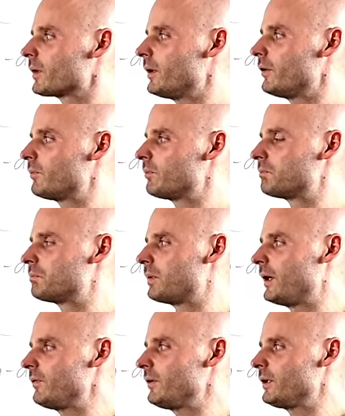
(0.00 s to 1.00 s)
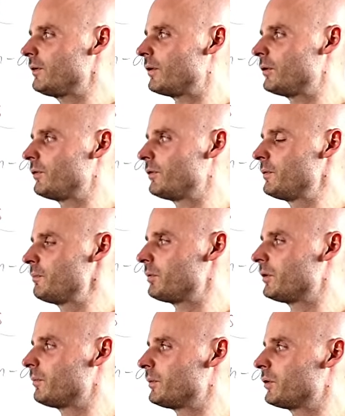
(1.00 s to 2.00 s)
It's basically very
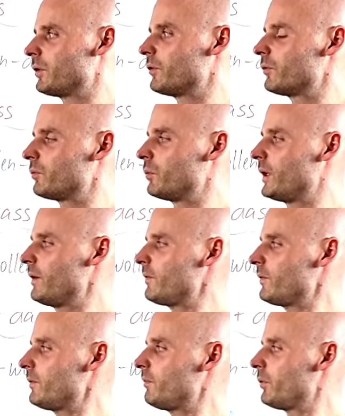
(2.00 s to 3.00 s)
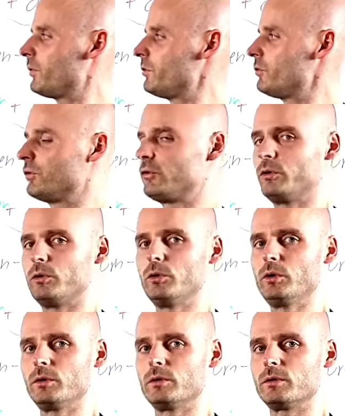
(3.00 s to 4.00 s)
simple because whatever's in position
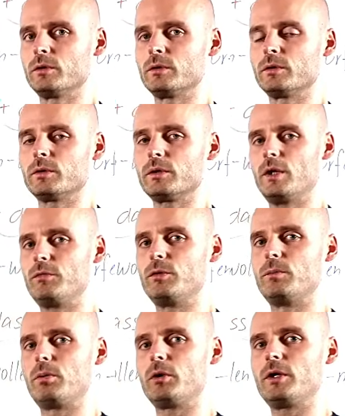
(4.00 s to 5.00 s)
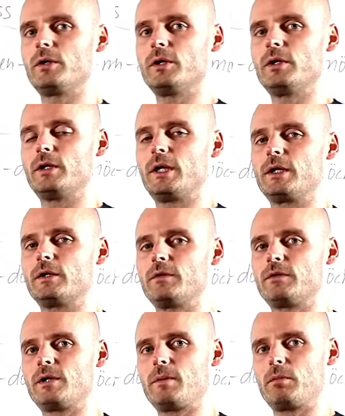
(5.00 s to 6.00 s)
2, if you put it in like a
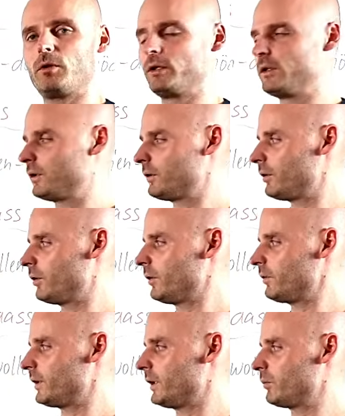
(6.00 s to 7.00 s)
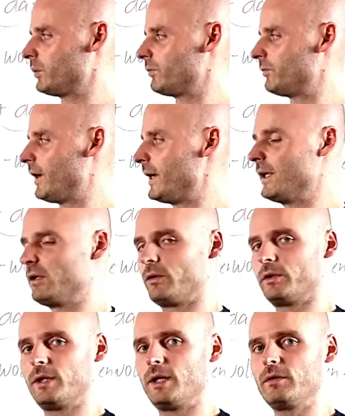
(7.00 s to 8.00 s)
subordinate clause, like with weil
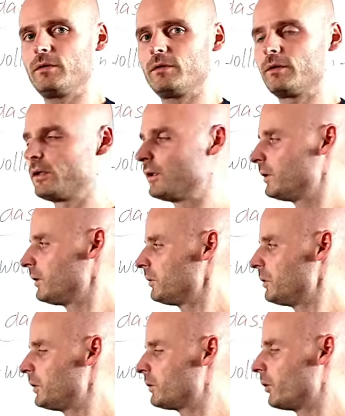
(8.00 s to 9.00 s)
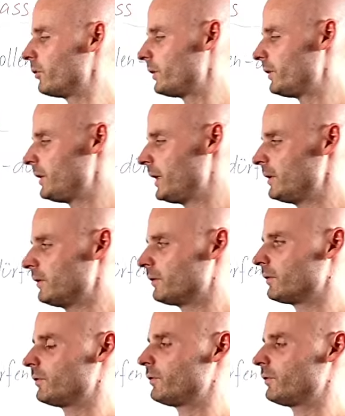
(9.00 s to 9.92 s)
or das, it goes at the end.